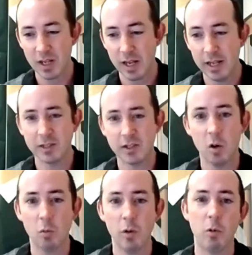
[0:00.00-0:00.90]
And
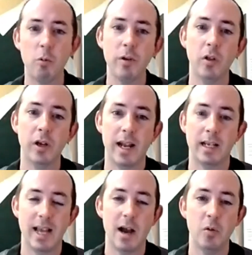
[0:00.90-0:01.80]
so what we look at
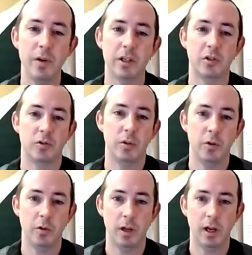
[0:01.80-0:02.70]
is how can we
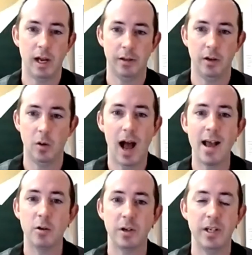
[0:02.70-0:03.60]
distribute
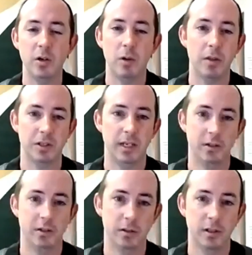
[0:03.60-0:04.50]
IoT weather
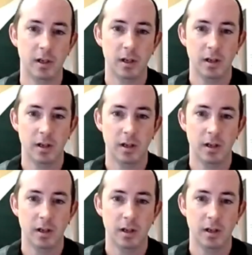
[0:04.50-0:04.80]
sensors